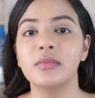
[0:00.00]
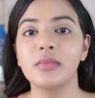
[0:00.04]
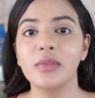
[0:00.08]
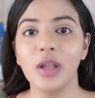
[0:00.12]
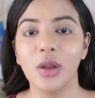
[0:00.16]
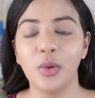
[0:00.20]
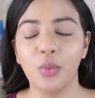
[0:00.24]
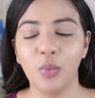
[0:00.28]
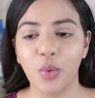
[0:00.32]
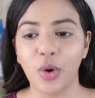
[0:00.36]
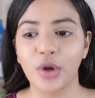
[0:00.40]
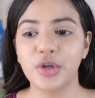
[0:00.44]

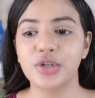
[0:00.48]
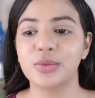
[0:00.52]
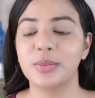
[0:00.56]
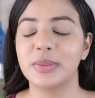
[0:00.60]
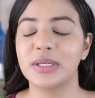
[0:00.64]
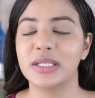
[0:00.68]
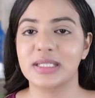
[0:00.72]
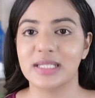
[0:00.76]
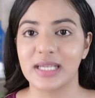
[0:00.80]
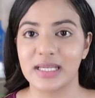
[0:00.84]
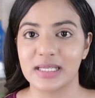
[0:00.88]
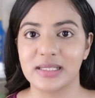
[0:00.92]
want to
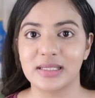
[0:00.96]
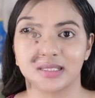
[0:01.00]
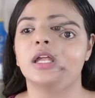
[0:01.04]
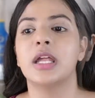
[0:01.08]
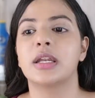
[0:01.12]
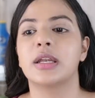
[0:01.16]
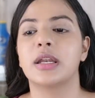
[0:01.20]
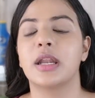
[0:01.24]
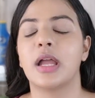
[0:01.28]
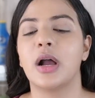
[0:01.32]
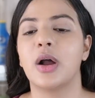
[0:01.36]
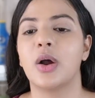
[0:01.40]
be
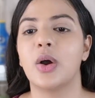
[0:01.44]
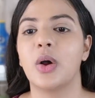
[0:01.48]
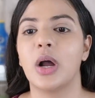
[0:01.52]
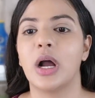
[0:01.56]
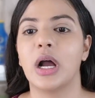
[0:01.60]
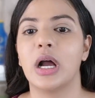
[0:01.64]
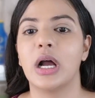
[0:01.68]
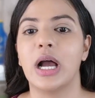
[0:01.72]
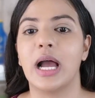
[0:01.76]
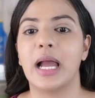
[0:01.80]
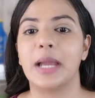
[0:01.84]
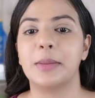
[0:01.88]
tested. Now
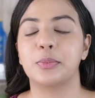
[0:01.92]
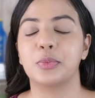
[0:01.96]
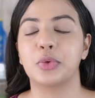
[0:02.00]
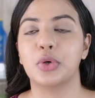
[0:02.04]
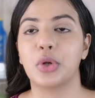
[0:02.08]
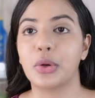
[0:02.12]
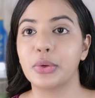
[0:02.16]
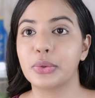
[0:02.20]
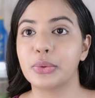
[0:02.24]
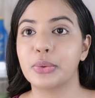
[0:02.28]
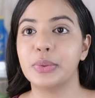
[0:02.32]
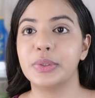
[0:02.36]
uh, I'm
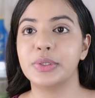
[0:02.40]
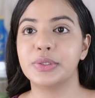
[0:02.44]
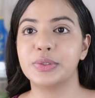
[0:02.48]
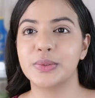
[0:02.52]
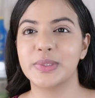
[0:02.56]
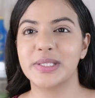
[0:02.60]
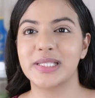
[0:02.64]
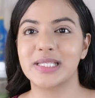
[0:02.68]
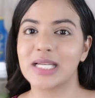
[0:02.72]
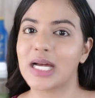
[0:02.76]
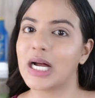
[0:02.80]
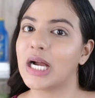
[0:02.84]
not going to
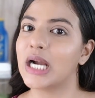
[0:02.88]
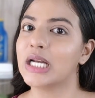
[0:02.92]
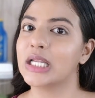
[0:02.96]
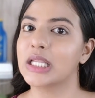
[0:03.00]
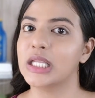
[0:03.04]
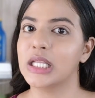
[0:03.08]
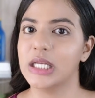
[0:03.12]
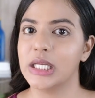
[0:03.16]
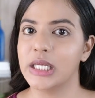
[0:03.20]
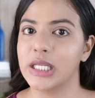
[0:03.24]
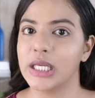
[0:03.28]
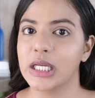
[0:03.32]
start
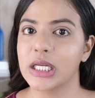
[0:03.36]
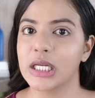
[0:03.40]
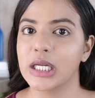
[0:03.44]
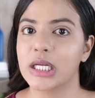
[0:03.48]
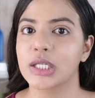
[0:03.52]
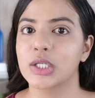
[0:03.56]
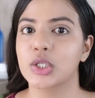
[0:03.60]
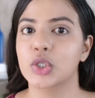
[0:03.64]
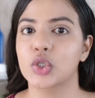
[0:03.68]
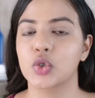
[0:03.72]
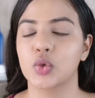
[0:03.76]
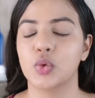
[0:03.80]
the link
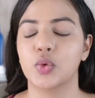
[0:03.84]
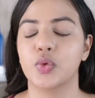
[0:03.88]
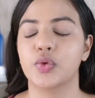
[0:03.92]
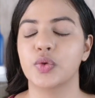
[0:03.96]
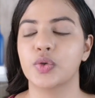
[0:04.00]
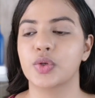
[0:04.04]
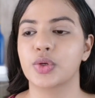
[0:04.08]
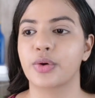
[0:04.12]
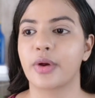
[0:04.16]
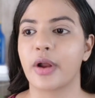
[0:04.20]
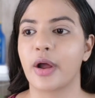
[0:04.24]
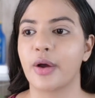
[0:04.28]
to
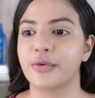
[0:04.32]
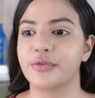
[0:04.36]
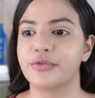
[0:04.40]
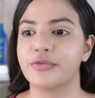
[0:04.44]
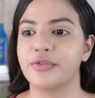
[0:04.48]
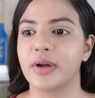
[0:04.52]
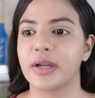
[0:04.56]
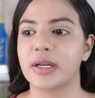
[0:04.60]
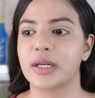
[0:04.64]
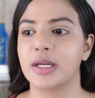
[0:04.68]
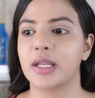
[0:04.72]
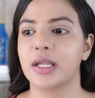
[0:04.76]

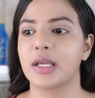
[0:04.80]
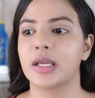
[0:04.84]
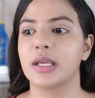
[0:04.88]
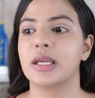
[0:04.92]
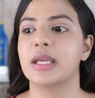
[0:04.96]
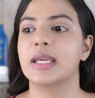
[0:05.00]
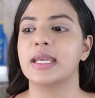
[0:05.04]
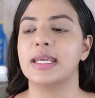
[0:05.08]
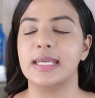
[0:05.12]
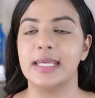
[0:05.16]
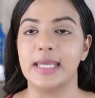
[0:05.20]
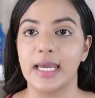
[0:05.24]

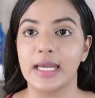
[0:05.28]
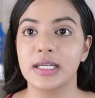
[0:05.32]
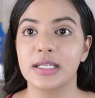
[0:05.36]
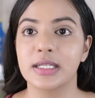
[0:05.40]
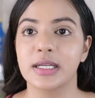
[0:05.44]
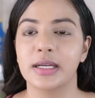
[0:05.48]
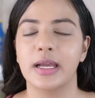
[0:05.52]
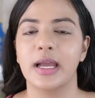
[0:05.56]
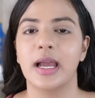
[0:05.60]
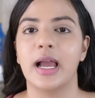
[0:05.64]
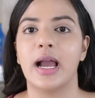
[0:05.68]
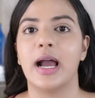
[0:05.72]
crowdfunding yet.
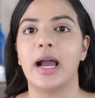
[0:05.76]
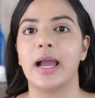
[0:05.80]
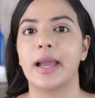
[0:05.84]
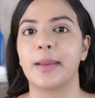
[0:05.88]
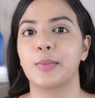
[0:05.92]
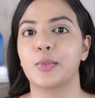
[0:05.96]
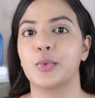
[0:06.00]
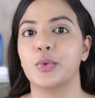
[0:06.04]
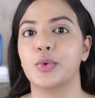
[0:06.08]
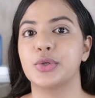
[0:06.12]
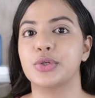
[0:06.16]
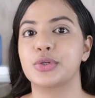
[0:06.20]

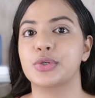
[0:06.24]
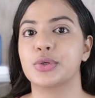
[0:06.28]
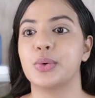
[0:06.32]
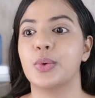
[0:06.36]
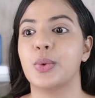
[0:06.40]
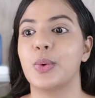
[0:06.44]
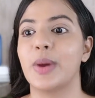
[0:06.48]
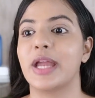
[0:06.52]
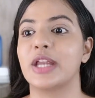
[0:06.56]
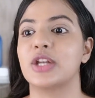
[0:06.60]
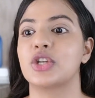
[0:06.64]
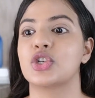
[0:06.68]
I'm going to
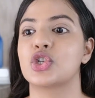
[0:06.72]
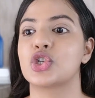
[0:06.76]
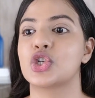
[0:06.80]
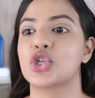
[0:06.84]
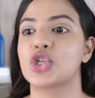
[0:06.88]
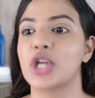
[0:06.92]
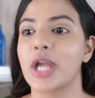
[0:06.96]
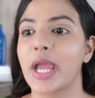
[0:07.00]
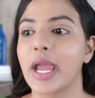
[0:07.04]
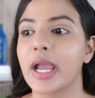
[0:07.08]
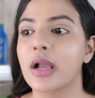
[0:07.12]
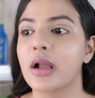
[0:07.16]
go and
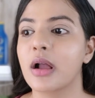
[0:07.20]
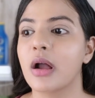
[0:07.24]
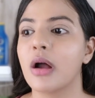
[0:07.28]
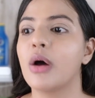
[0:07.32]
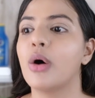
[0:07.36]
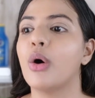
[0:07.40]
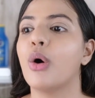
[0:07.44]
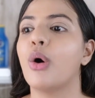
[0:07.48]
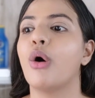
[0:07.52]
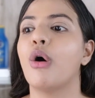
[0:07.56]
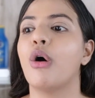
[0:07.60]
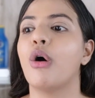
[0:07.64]
check
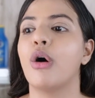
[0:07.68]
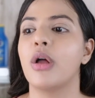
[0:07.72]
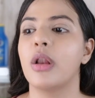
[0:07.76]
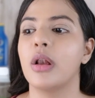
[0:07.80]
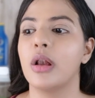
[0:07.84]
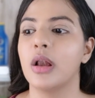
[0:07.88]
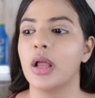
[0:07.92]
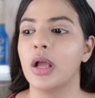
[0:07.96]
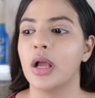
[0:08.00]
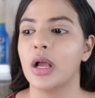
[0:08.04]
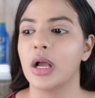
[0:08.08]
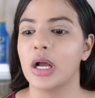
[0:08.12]

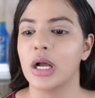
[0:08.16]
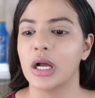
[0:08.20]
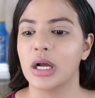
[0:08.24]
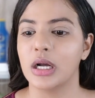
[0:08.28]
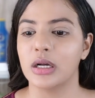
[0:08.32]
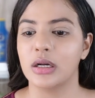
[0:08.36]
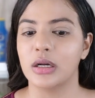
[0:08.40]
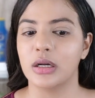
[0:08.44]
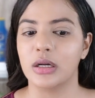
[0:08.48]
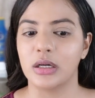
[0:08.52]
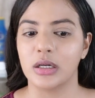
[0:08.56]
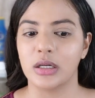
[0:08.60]
all
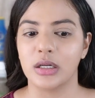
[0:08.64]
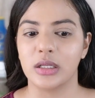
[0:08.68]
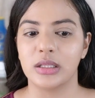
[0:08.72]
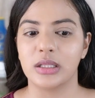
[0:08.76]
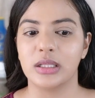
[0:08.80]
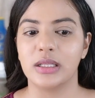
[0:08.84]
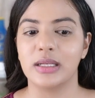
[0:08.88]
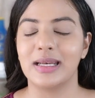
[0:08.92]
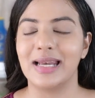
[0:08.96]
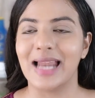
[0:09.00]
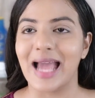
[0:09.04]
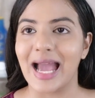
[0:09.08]
uh,
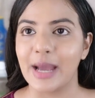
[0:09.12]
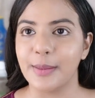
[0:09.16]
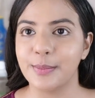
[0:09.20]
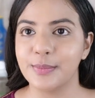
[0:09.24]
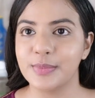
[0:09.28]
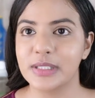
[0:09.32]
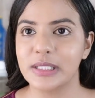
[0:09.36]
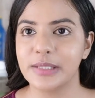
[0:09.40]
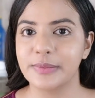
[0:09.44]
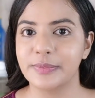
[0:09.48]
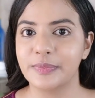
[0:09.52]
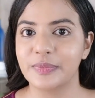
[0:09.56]
the
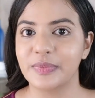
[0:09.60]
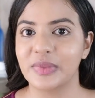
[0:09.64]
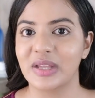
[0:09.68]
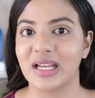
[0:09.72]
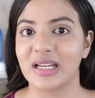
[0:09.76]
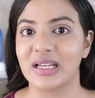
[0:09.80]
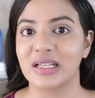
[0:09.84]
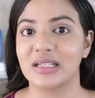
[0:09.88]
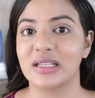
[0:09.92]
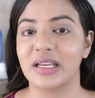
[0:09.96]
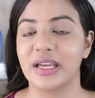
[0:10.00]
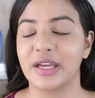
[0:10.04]
labs
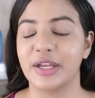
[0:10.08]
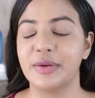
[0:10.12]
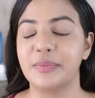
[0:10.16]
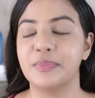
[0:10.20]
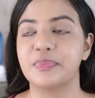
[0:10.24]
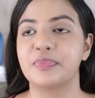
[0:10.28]
that are there.